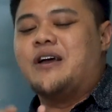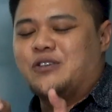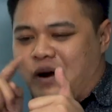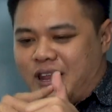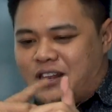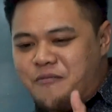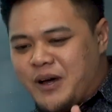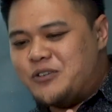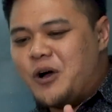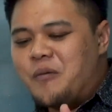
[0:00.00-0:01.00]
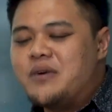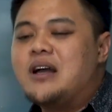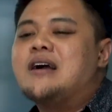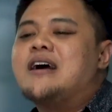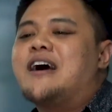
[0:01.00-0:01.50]
So I leave my job,
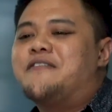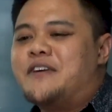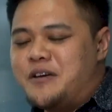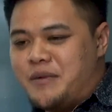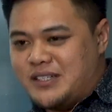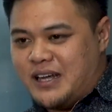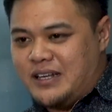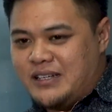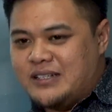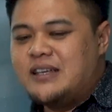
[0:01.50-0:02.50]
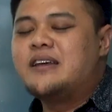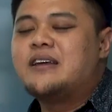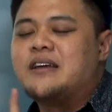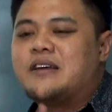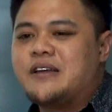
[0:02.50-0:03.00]
I further my studies,
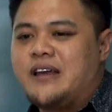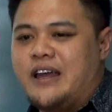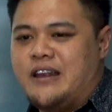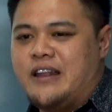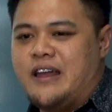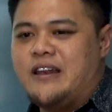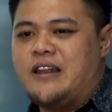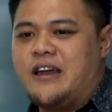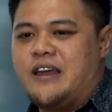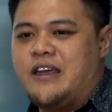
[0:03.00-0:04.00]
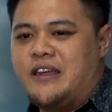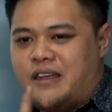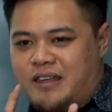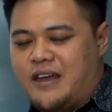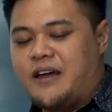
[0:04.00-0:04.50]
and then I
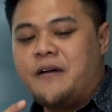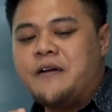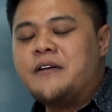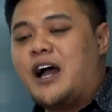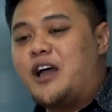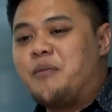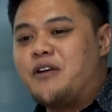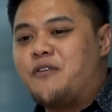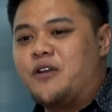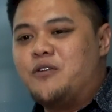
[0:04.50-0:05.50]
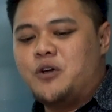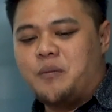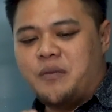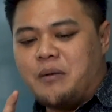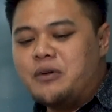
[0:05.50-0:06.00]
apply for a new
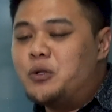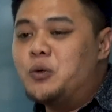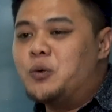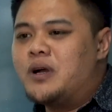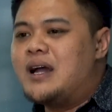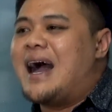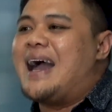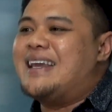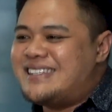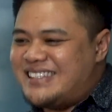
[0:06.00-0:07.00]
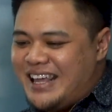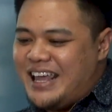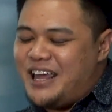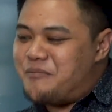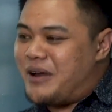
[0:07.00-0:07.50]
job. Number 2, I
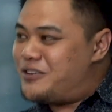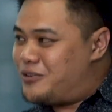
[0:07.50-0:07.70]
stay in